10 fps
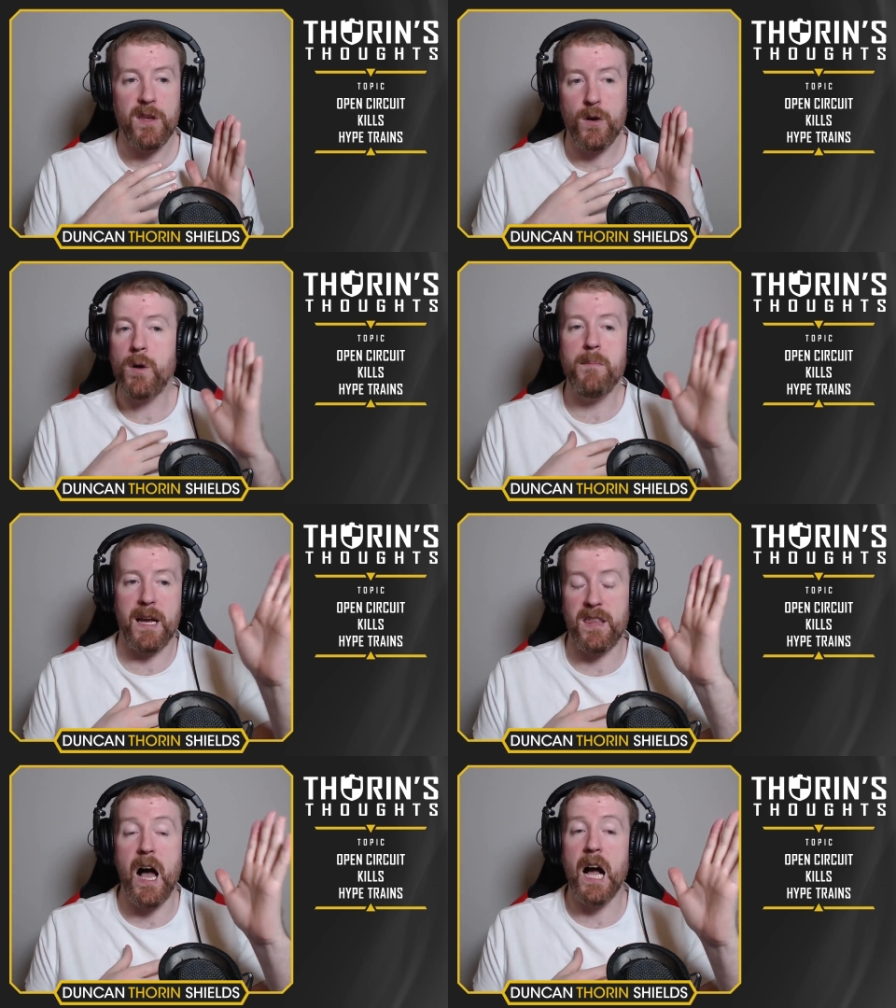you can
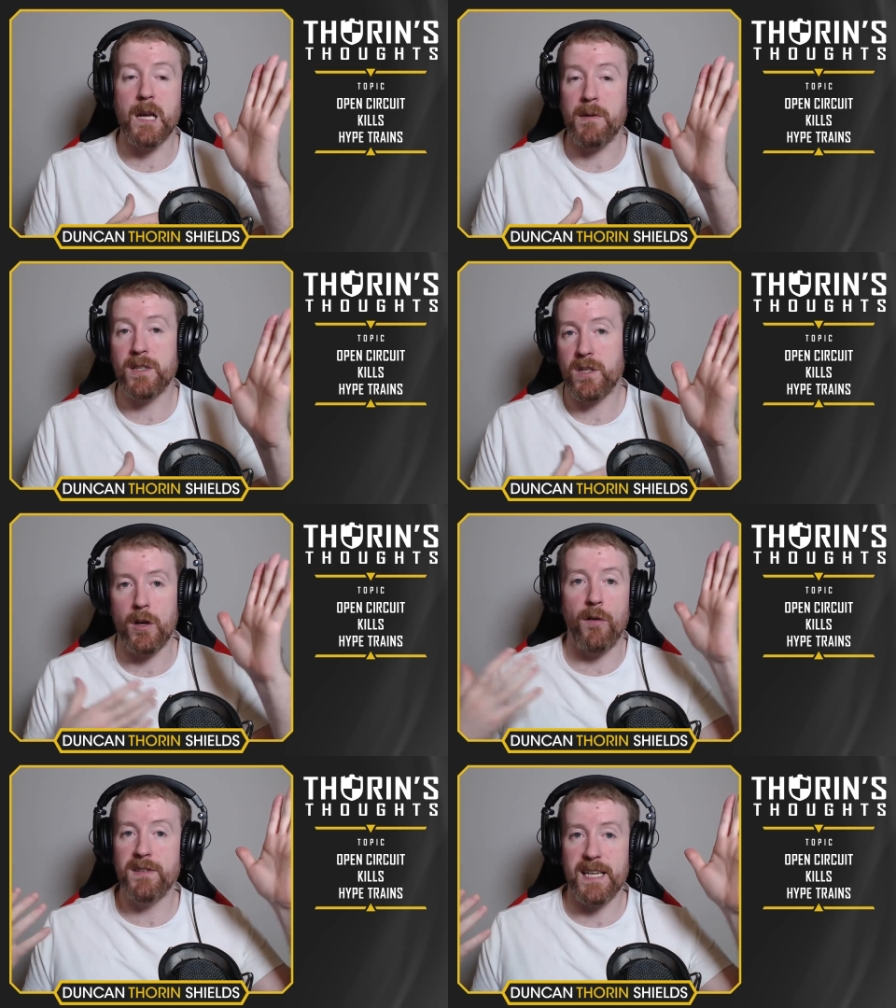make the arguments,
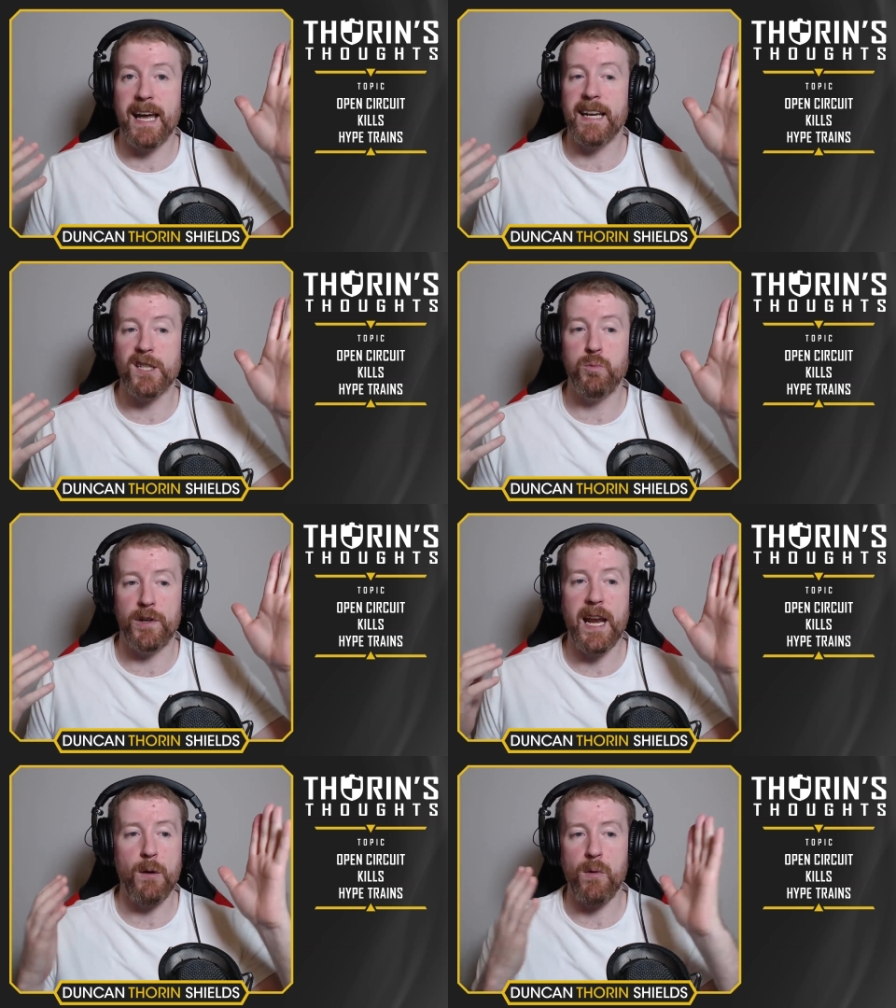and obviously analysts
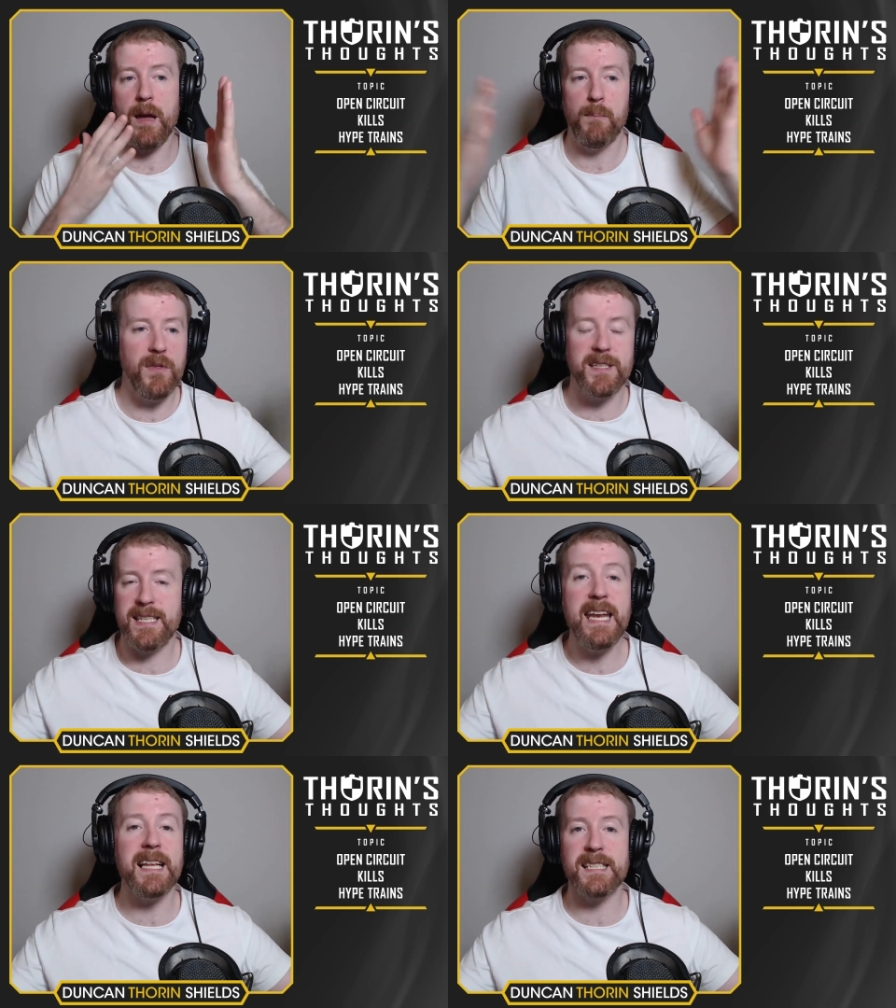would anyway, but the
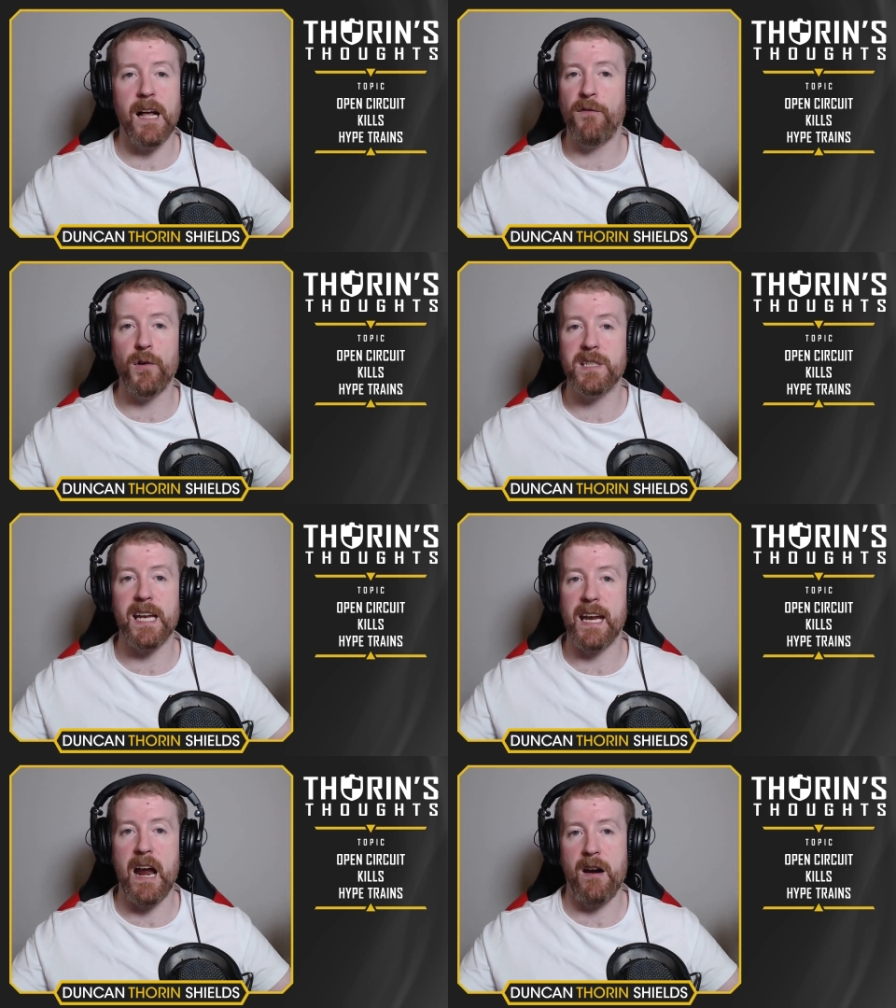scene itself will
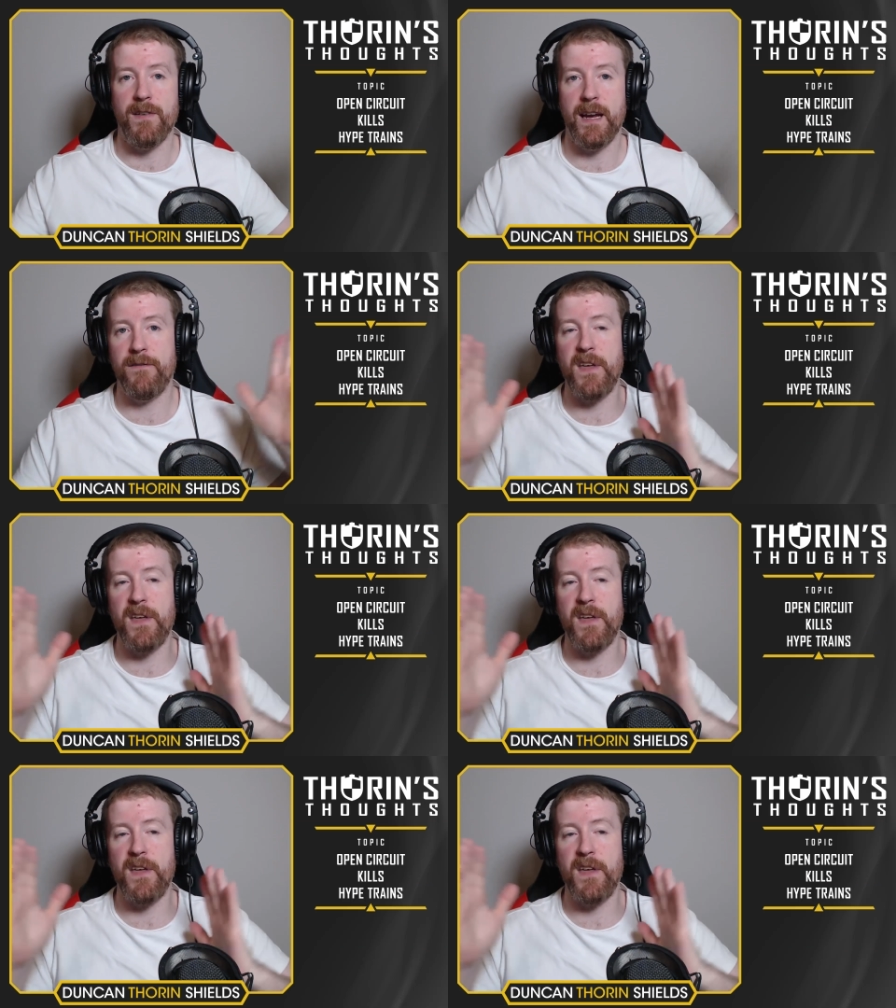take care of it.